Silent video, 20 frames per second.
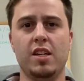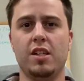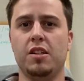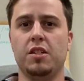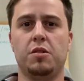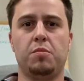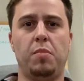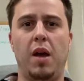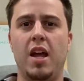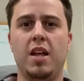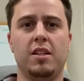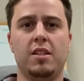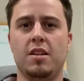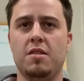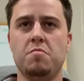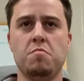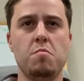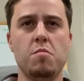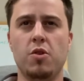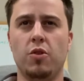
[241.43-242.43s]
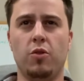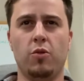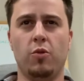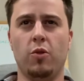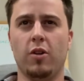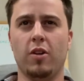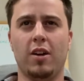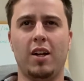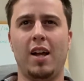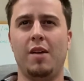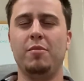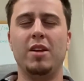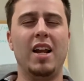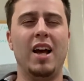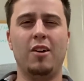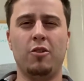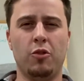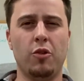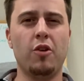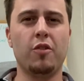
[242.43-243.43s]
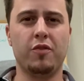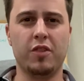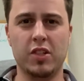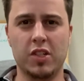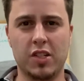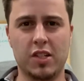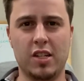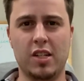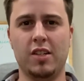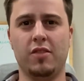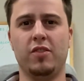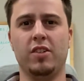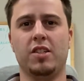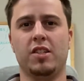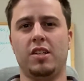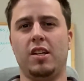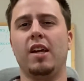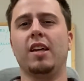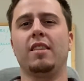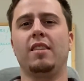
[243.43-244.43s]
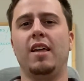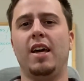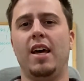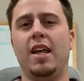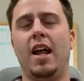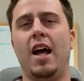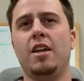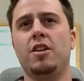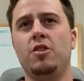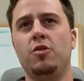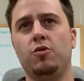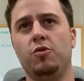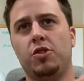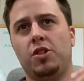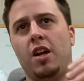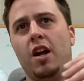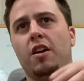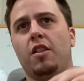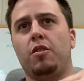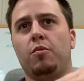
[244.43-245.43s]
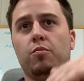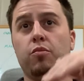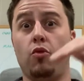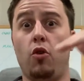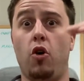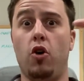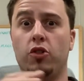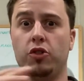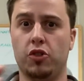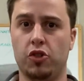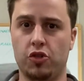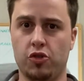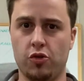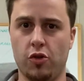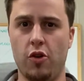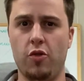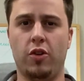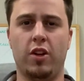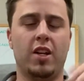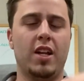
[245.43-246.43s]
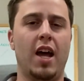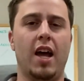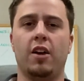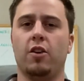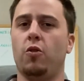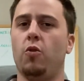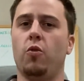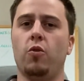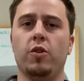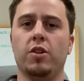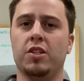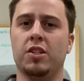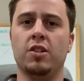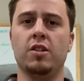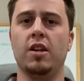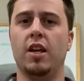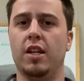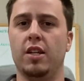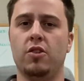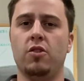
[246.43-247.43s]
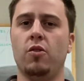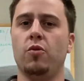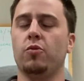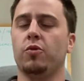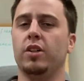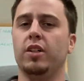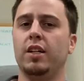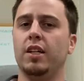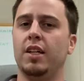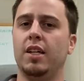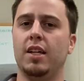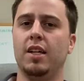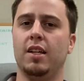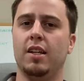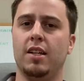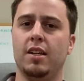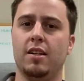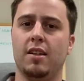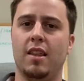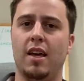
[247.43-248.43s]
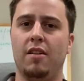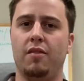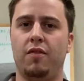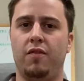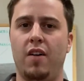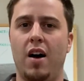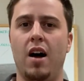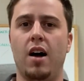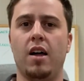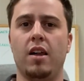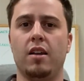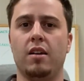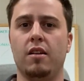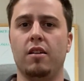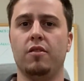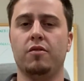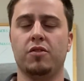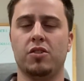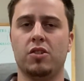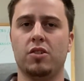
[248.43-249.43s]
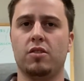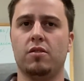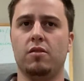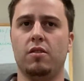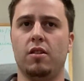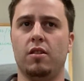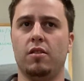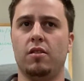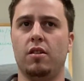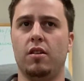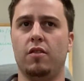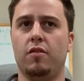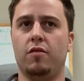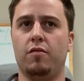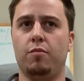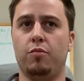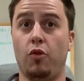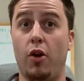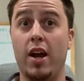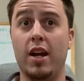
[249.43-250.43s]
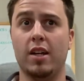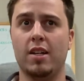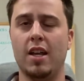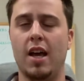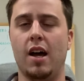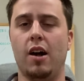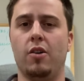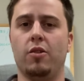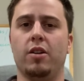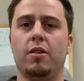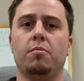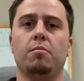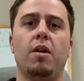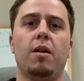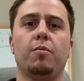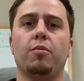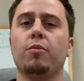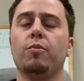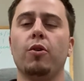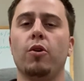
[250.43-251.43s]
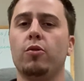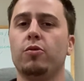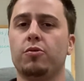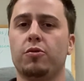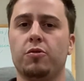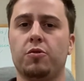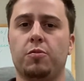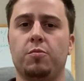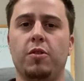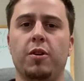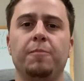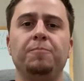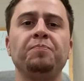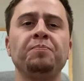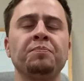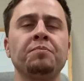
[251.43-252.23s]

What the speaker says: is painting millwork. I mean, I don't know if it's like that. I use kind of the broad stroke categories and don't really get into that fine of breakdown in my proposals. But